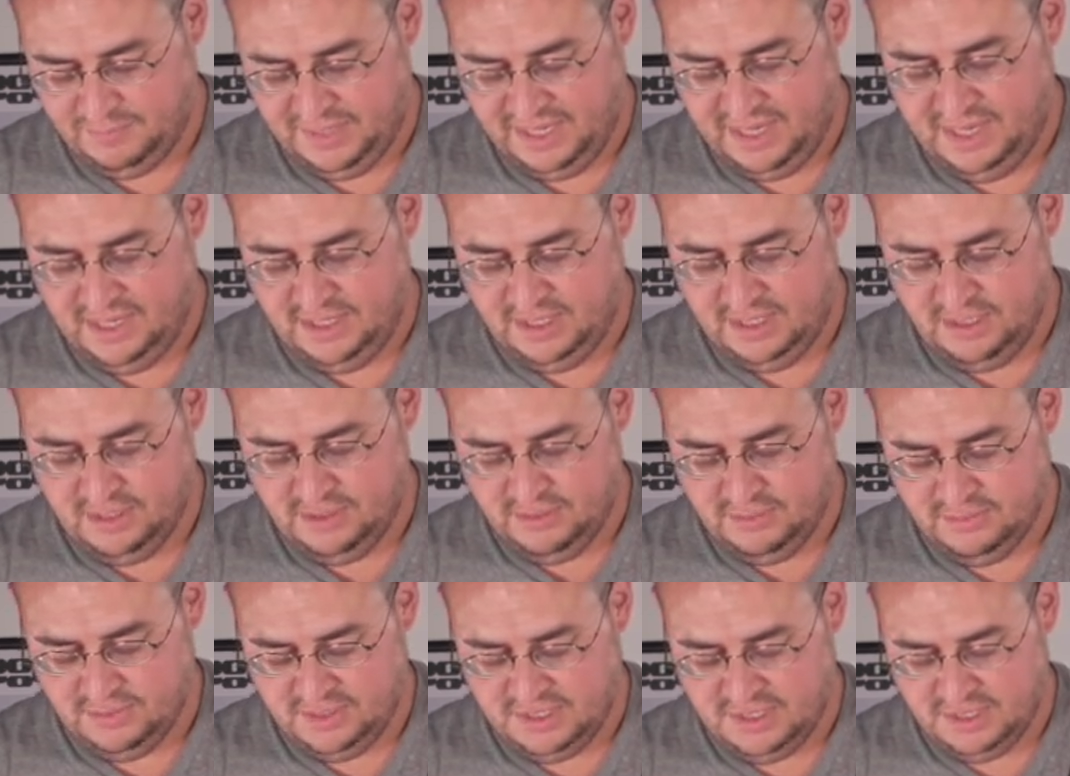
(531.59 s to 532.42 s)
being
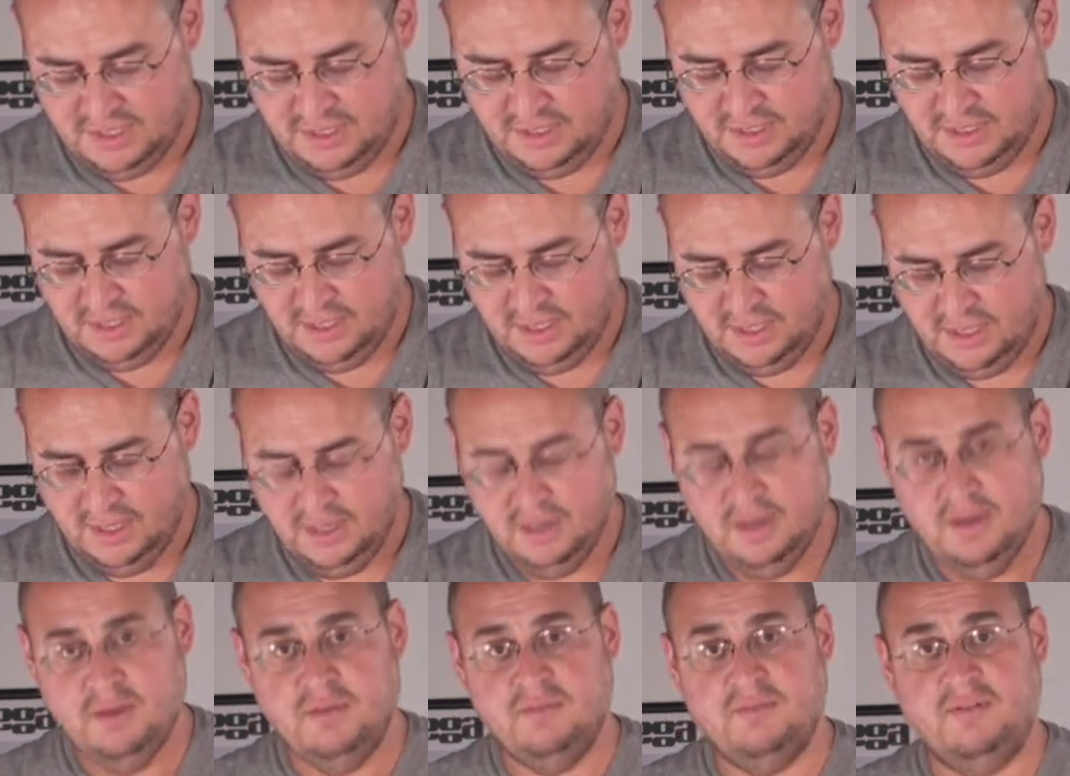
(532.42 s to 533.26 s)
used,
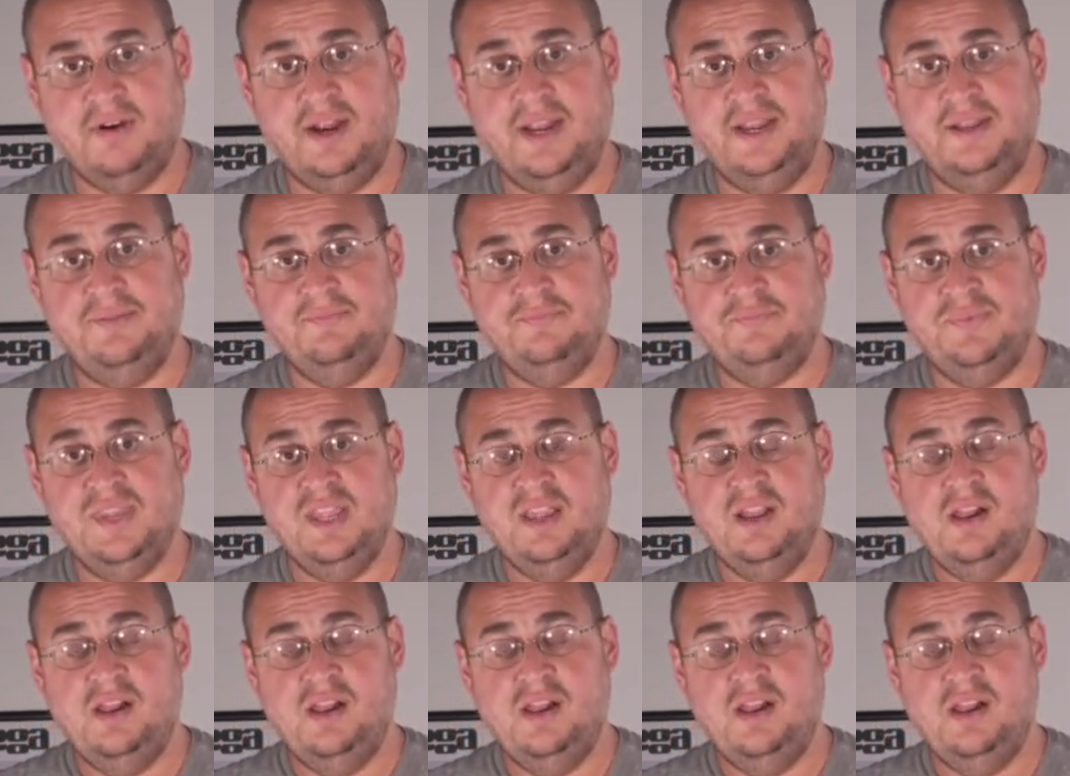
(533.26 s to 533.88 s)
right?